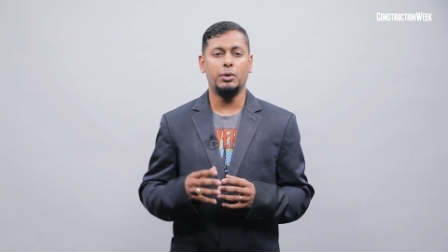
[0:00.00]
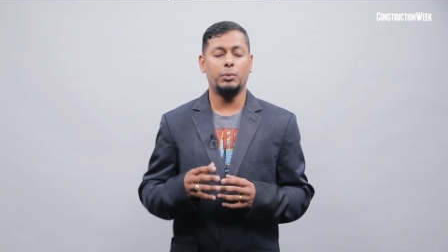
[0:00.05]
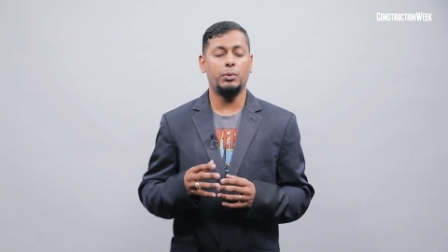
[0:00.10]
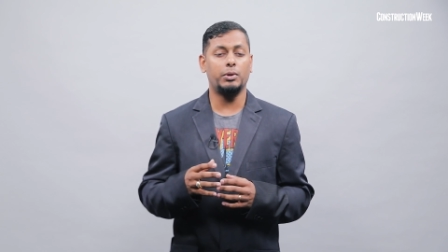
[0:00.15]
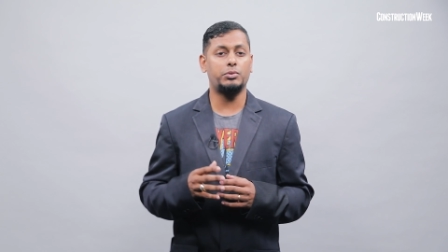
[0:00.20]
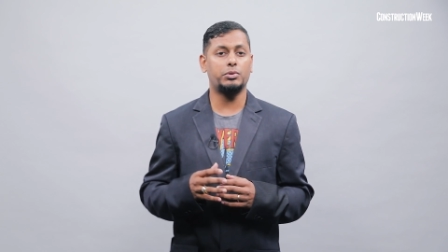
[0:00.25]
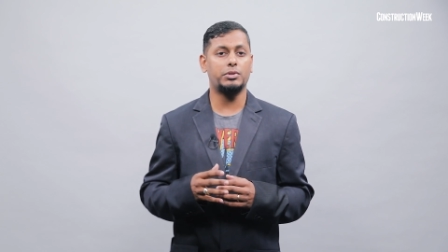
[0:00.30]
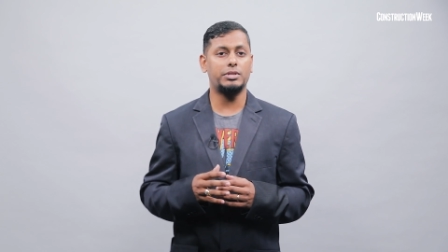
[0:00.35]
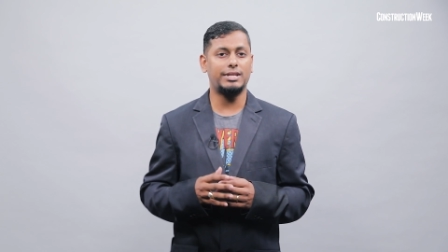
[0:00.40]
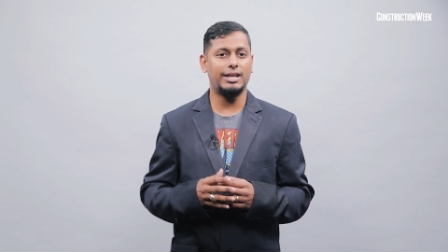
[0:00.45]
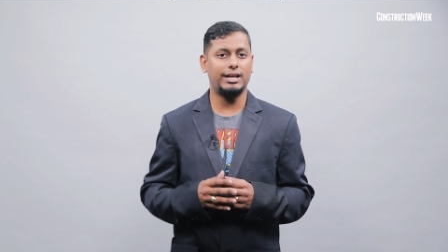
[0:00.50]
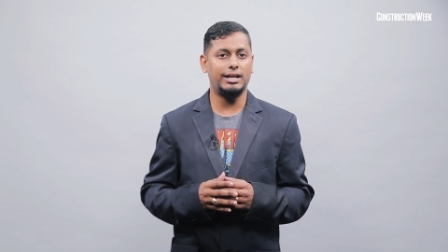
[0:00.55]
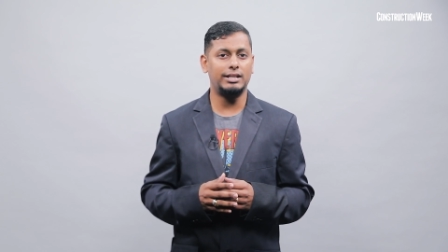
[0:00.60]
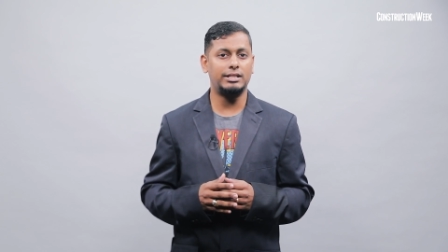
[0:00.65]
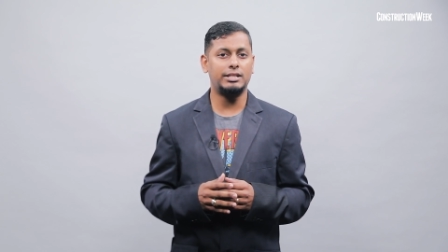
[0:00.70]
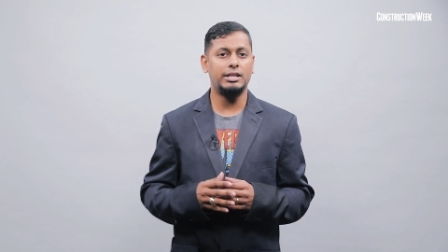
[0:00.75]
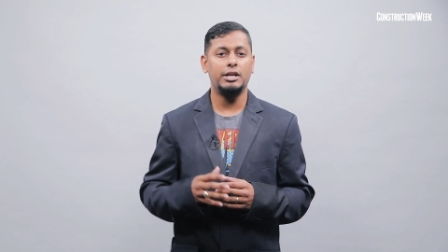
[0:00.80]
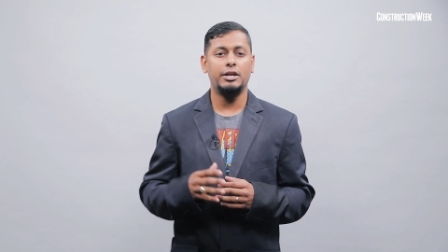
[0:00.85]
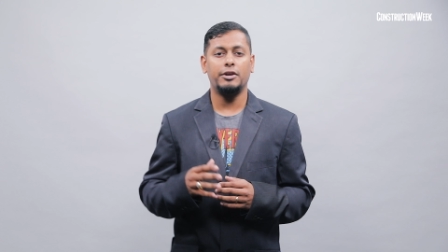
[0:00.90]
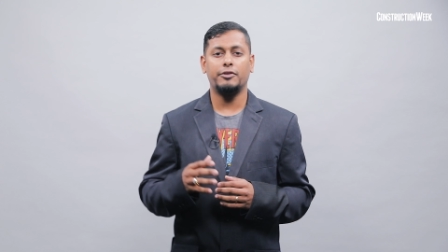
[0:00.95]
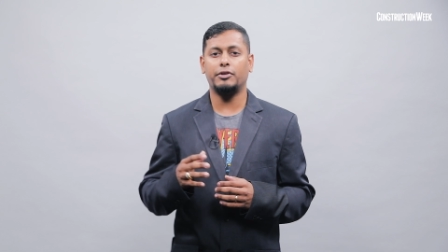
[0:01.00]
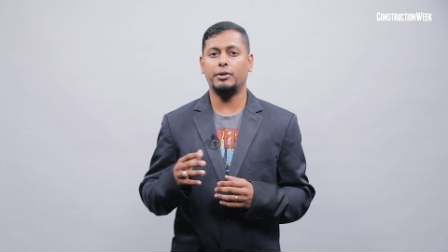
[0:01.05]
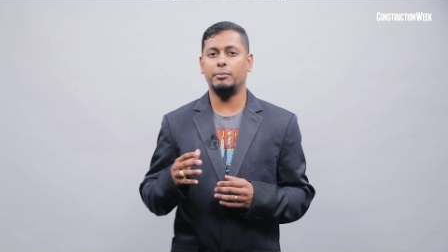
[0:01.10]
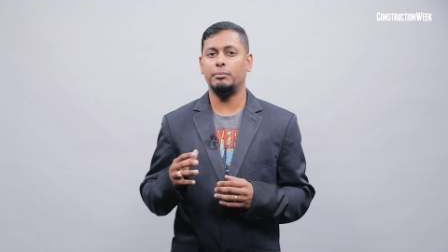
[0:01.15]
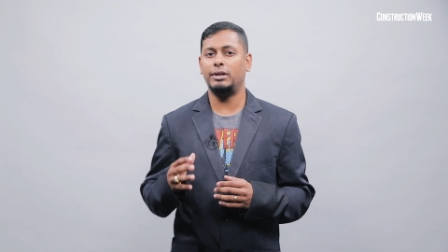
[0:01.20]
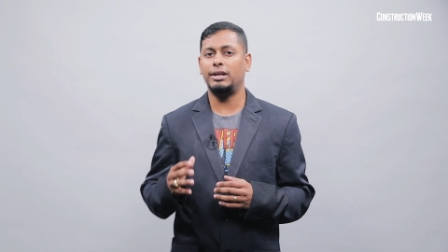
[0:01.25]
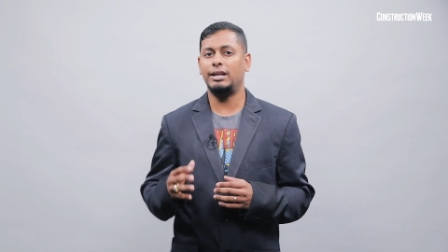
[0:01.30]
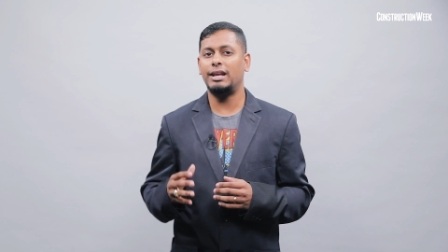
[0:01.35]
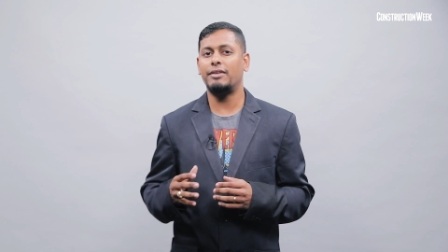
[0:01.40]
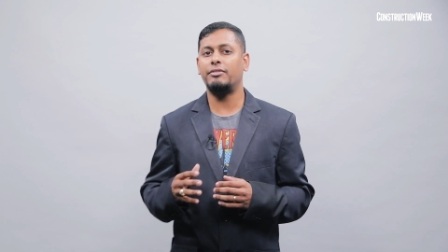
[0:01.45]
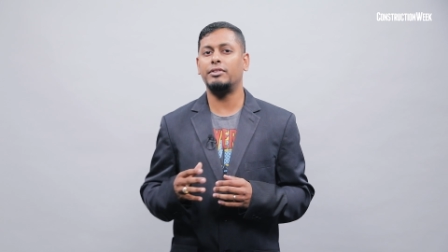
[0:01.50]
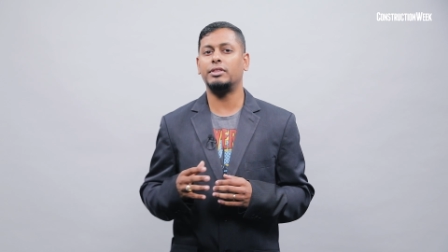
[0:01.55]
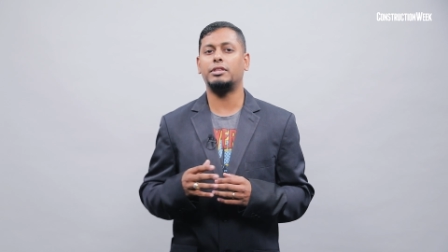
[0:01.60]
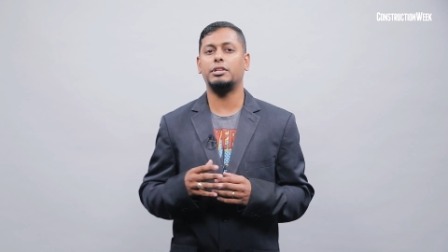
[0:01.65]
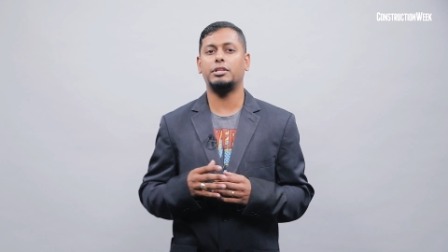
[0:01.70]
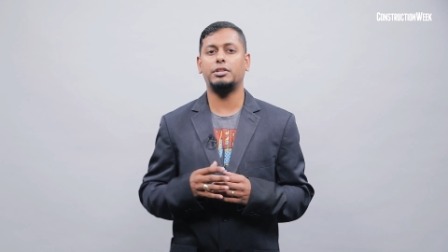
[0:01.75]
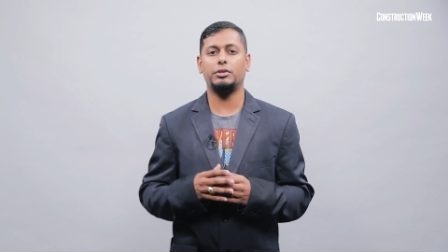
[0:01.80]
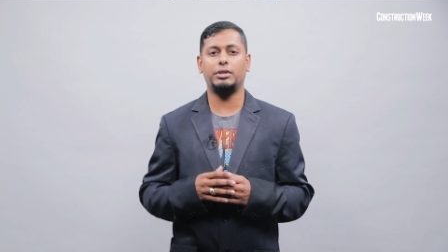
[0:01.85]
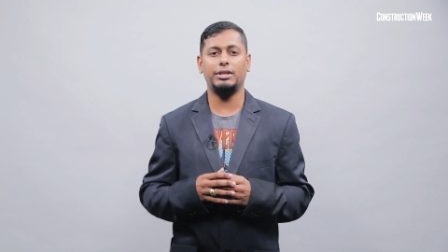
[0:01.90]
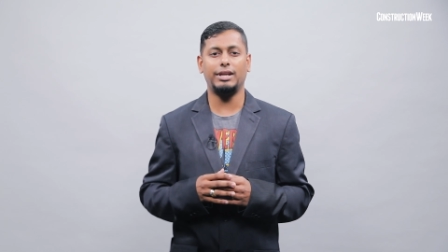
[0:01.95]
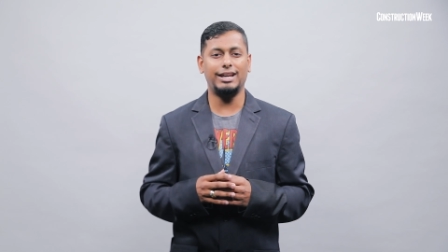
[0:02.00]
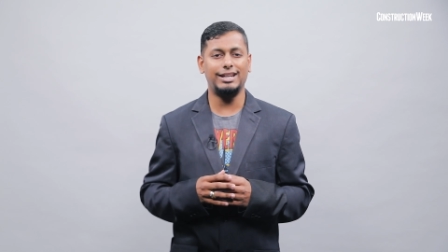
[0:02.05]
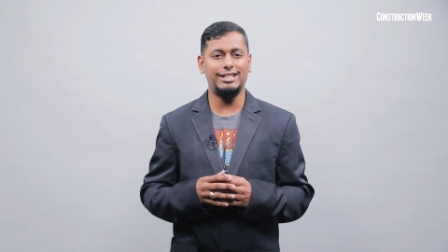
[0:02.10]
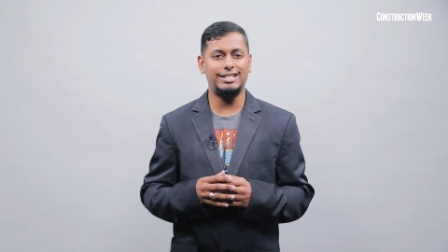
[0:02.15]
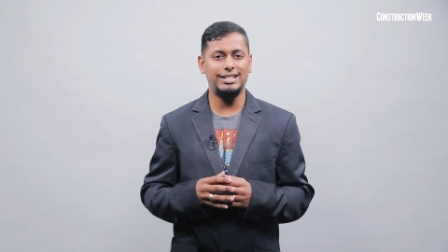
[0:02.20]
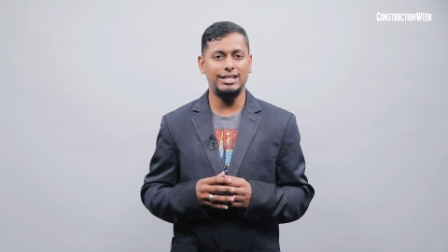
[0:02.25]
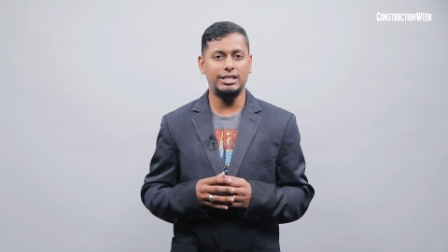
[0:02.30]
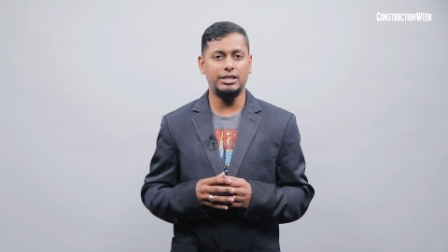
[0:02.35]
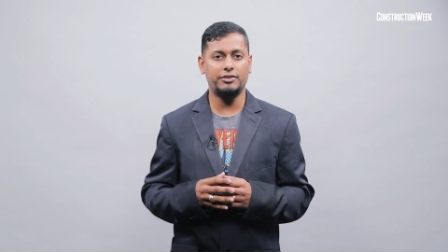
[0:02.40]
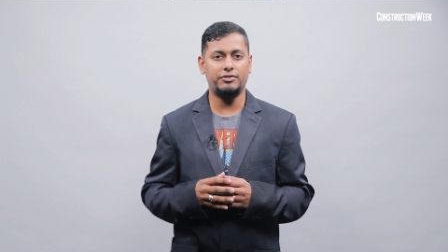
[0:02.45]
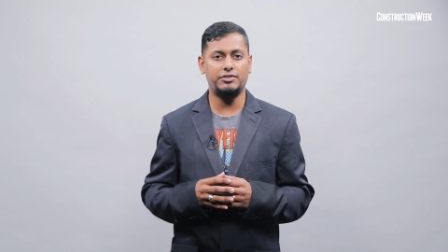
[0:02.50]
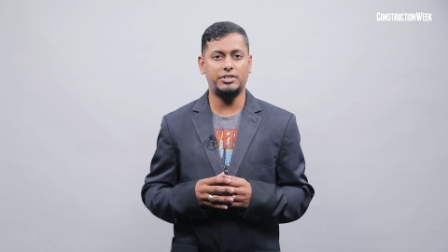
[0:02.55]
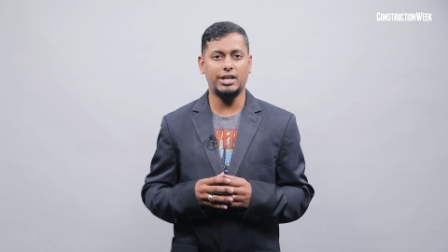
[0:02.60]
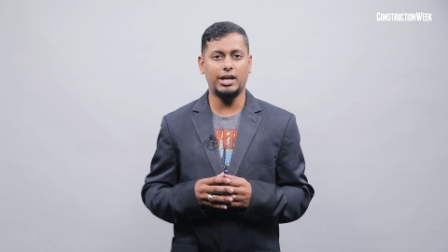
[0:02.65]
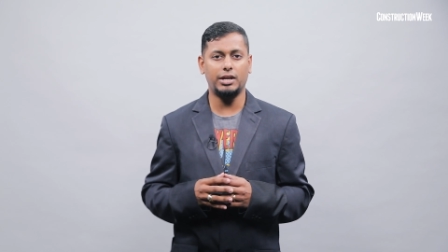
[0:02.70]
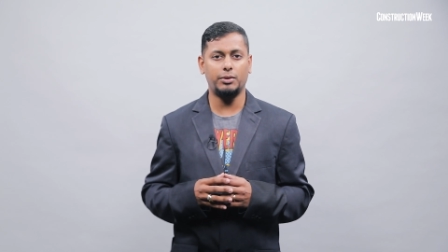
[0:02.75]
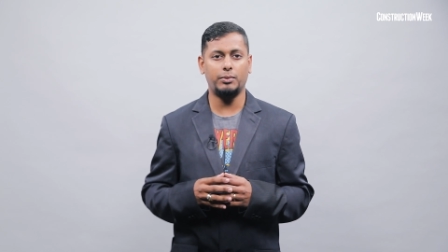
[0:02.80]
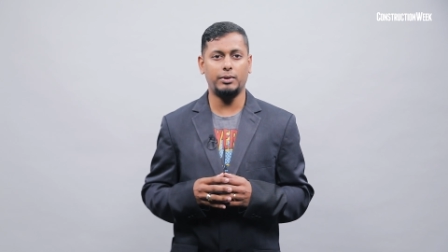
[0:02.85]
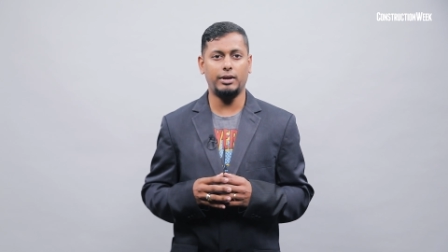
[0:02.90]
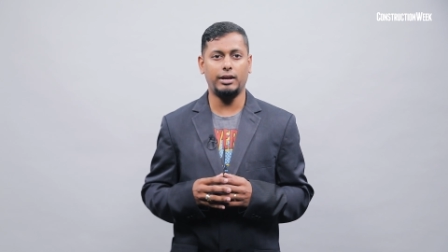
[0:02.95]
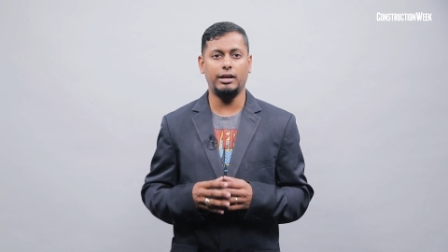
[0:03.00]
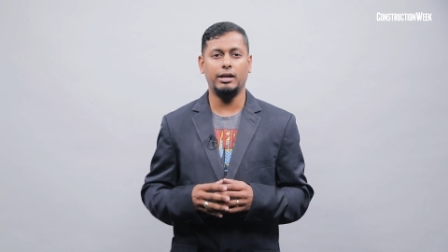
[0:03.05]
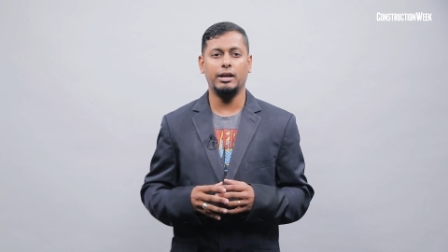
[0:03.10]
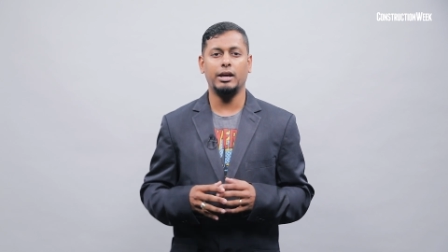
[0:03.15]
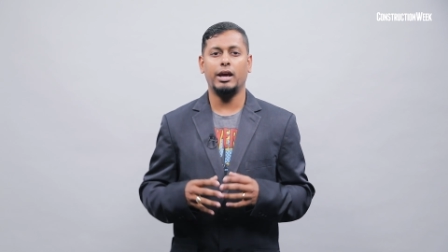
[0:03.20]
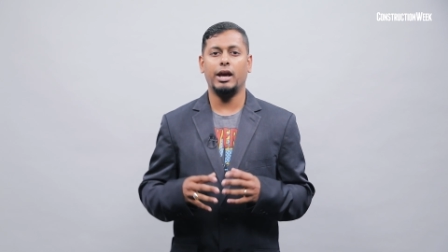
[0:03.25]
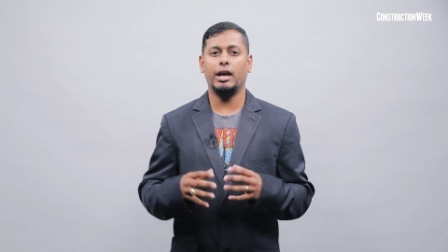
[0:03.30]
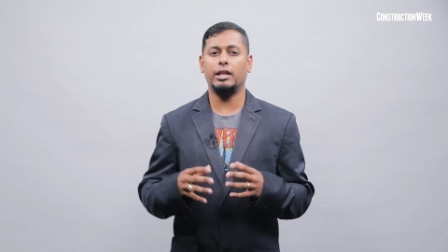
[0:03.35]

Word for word: which was held from 11th to the 18th of January